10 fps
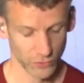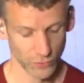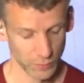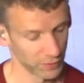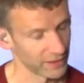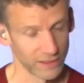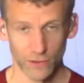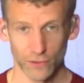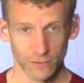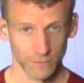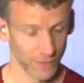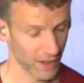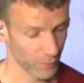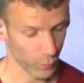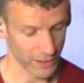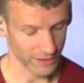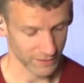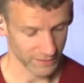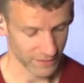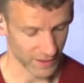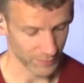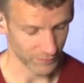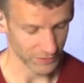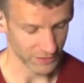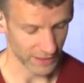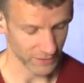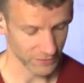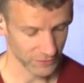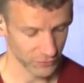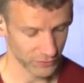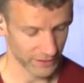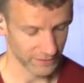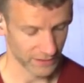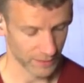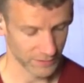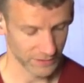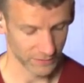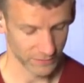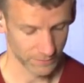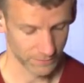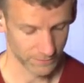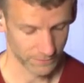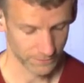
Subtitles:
you play along, and when the timer runs out, you'll get a timer sound.